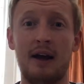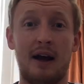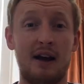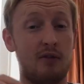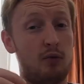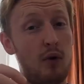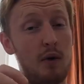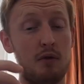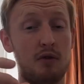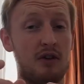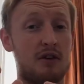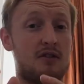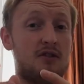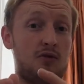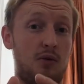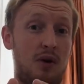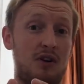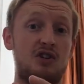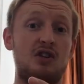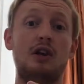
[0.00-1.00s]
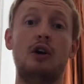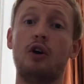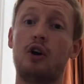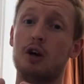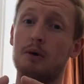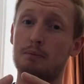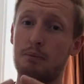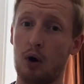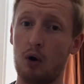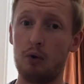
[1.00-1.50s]
And if we were to actually look
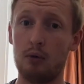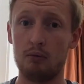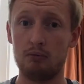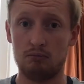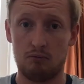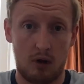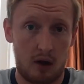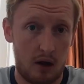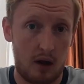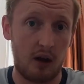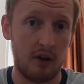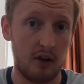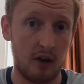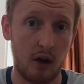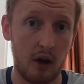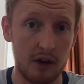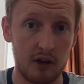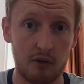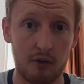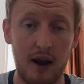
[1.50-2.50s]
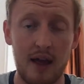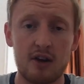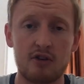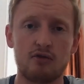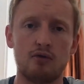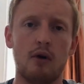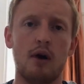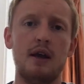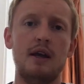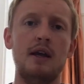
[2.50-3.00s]
at a bone under, under an
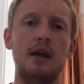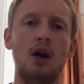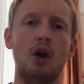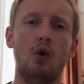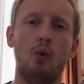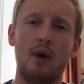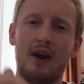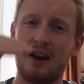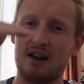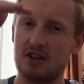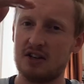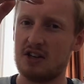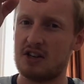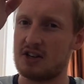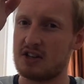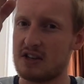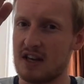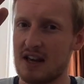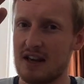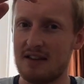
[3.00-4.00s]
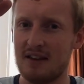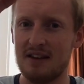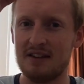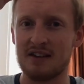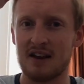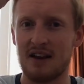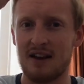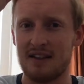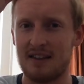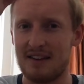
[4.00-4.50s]
X-ray, we can actually see
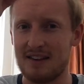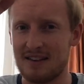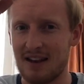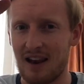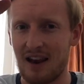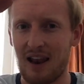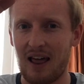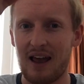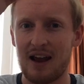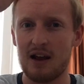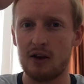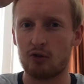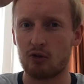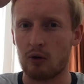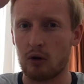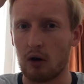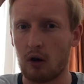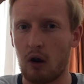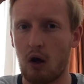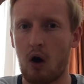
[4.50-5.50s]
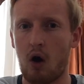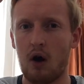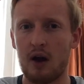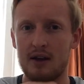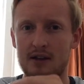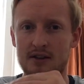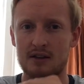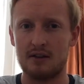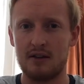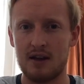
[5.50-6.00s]
these, these layers or
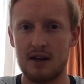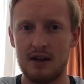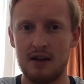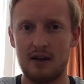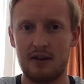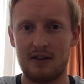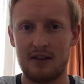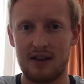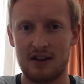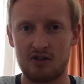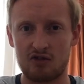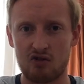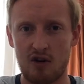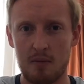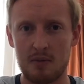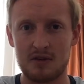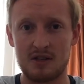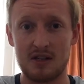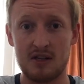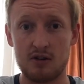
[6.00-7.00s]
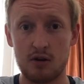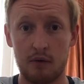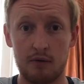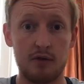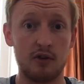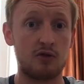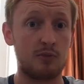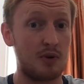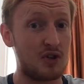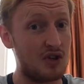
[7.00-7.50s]
lines at the, at the extremities
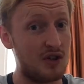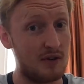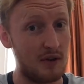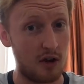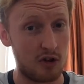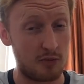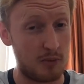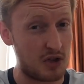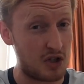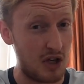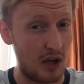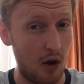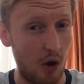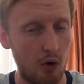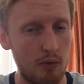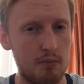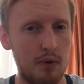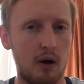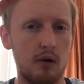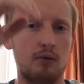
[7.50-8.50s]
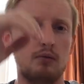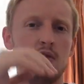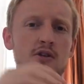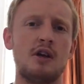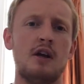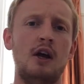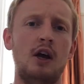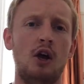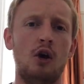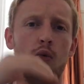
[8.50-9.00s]
of especially, especially long
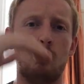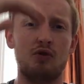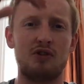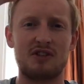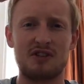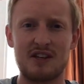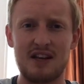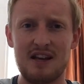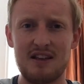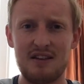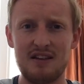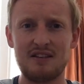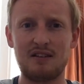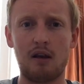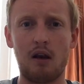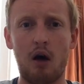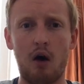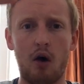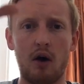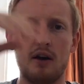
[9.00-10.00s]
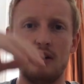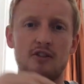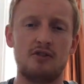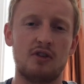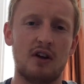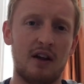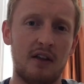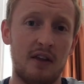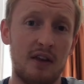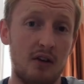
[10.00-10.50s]
bones. We'll see these lines,
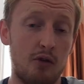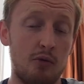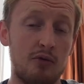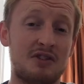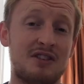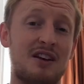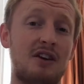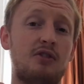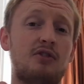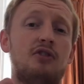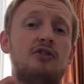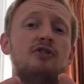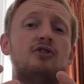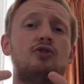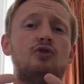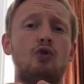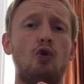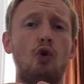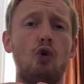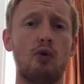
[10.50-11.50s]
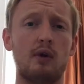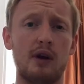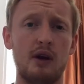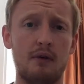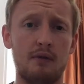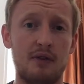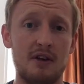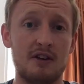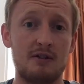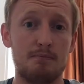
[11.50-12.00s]
and it almost tells the story
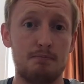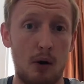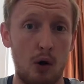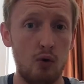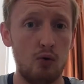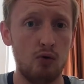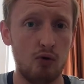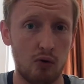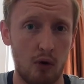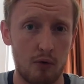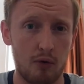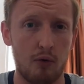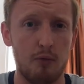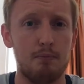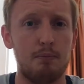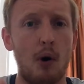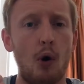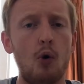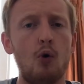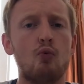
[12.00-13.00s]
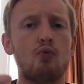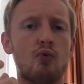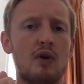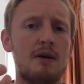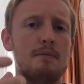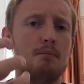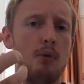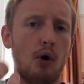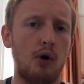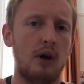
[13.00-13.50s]
of this bone growth or bone
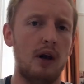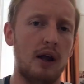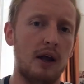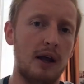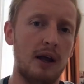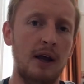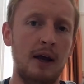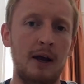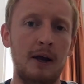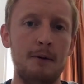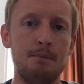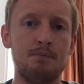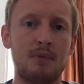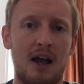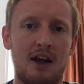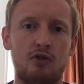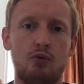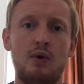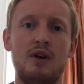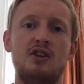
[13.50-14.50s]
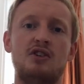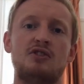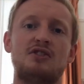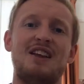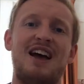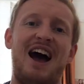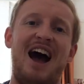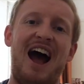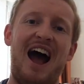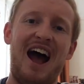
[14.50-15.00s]
remodeling as we just
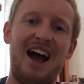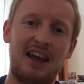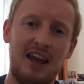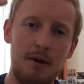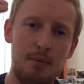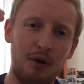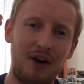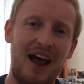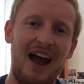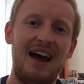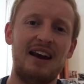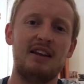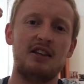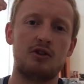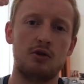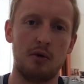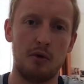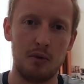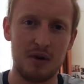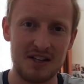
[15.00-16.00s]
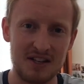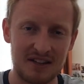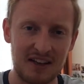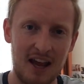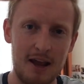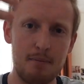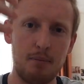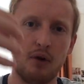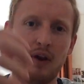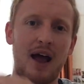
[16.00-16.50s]
keep on adding to it. We just
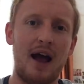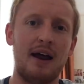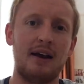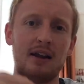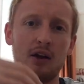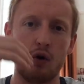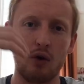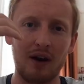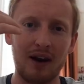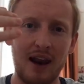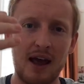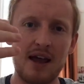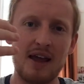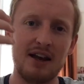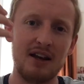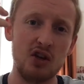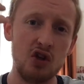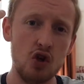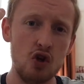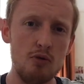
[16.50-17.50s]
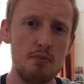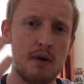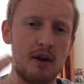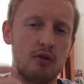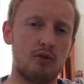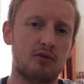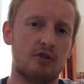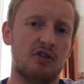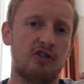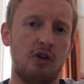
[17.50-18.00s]
keep on adding or laying new
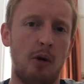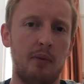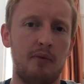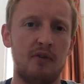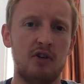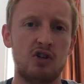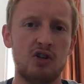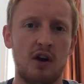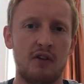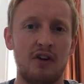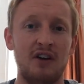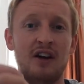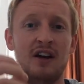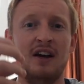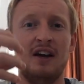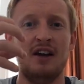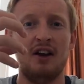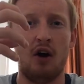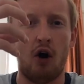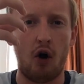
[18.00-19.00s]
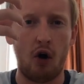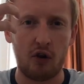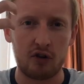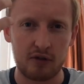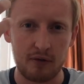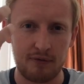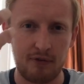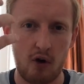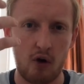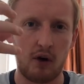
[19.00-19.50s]
minerals on top of each other,
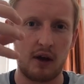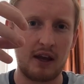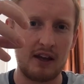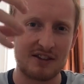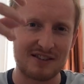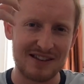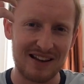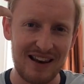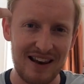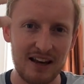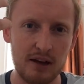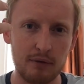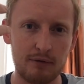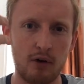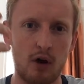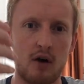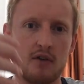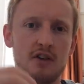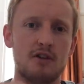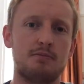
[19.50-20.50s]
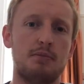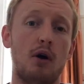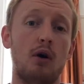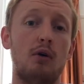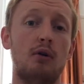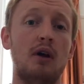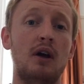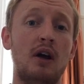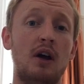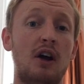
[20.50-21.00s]
ossifying it, solidifying this
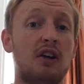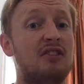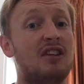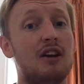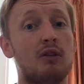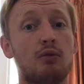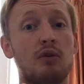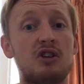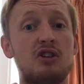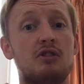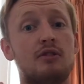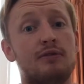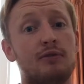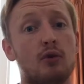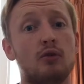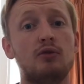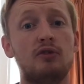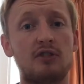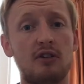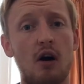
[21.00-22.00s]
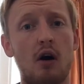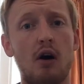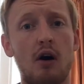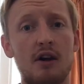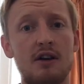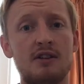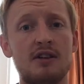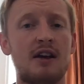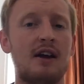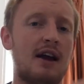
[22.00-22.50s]
bone until it reaches full
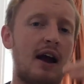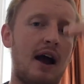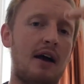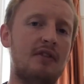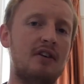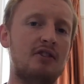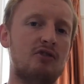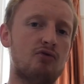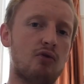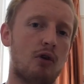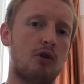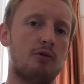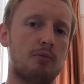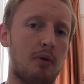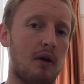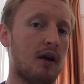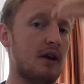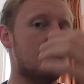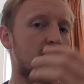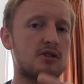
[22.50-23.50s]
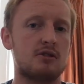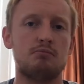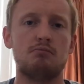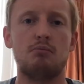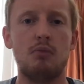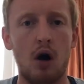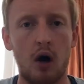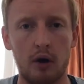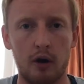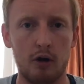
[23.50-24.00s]
size and these growth plates
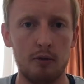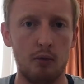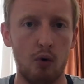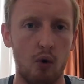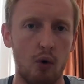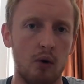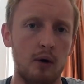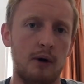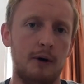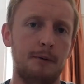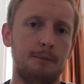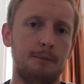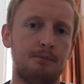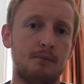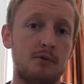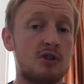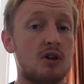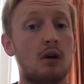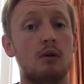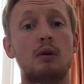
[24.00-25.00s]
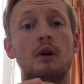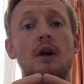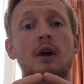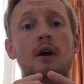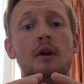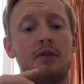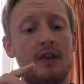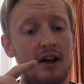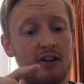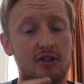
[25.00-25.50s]
are no more. So
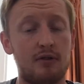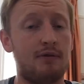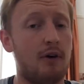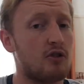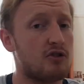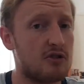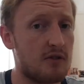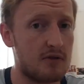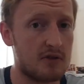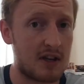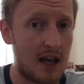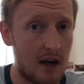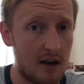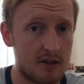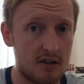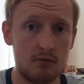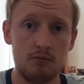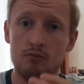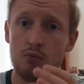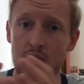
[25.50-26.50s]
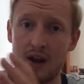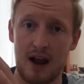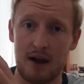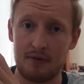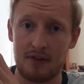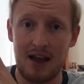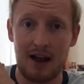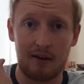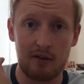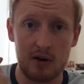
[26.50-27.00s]
that's the function of the skeleton. We
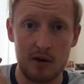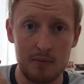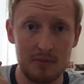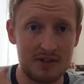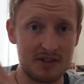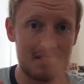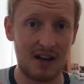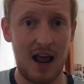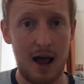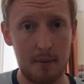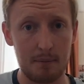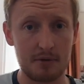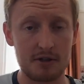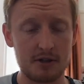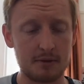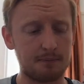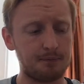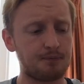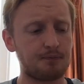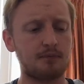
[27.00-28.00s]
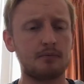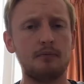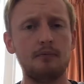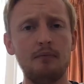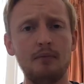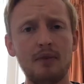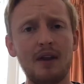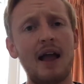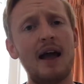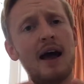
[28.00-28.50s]
have the acronym SLAPS
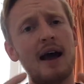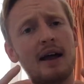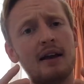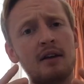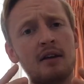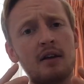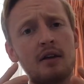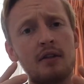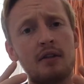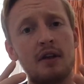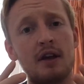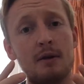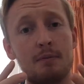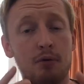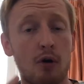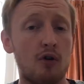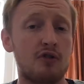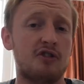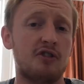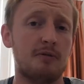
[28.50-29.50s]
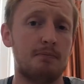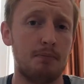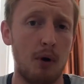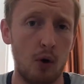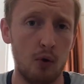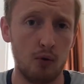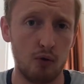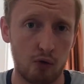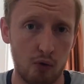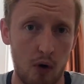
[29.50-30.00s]
and the process of
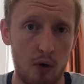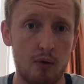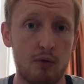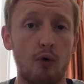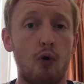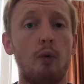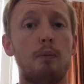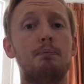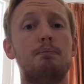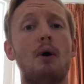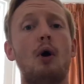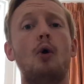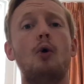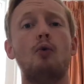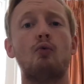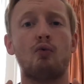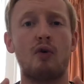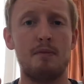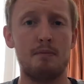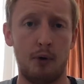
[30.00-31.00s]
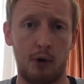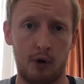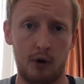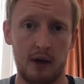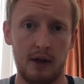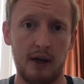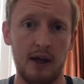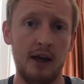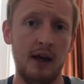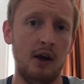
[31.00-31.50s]
bone growth or bone
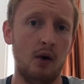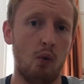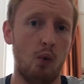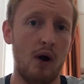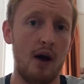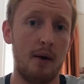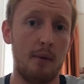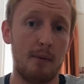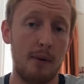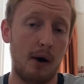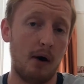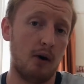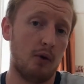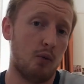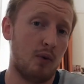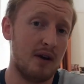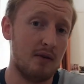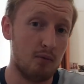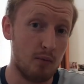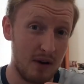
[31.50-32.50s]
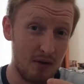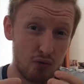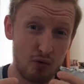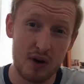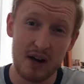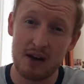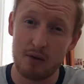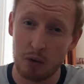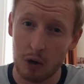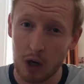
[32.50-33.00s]
remodeling, whereby we, we
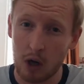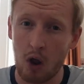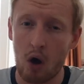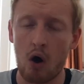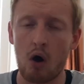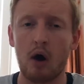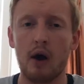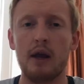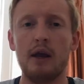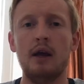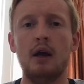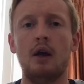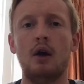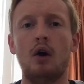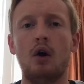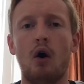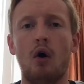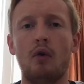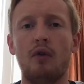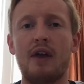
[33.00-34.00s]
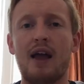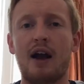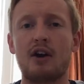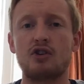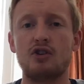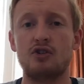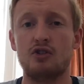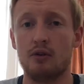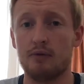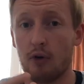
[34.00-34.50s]
really rely on the
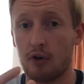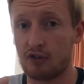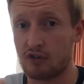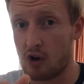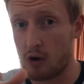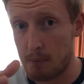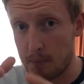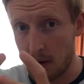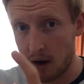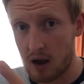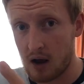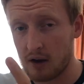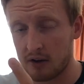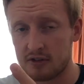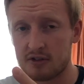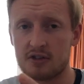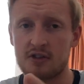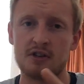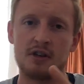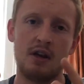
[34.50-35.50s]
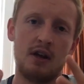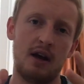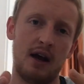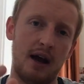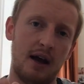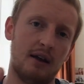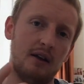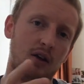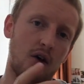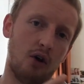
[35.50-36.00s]
actions of osteoblasts
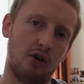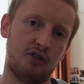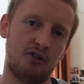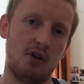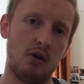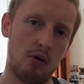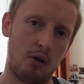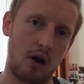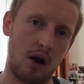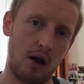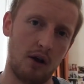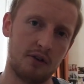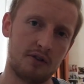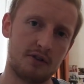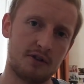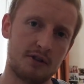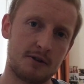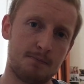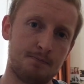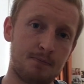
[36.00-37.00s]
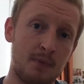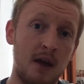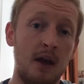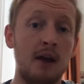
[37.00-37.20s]
and osteoclasts.